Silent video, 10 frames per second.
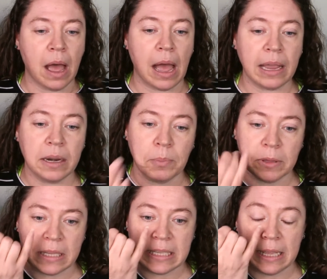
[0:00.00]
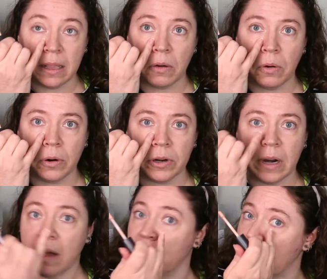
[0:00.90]
I'm gonna put this in the
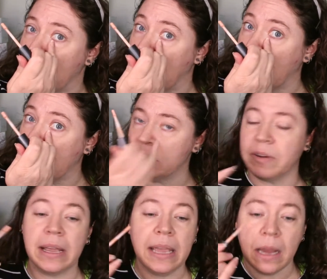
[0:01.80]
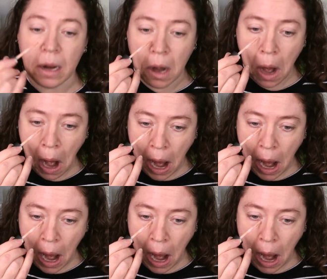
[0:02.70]
corner of my eyes right here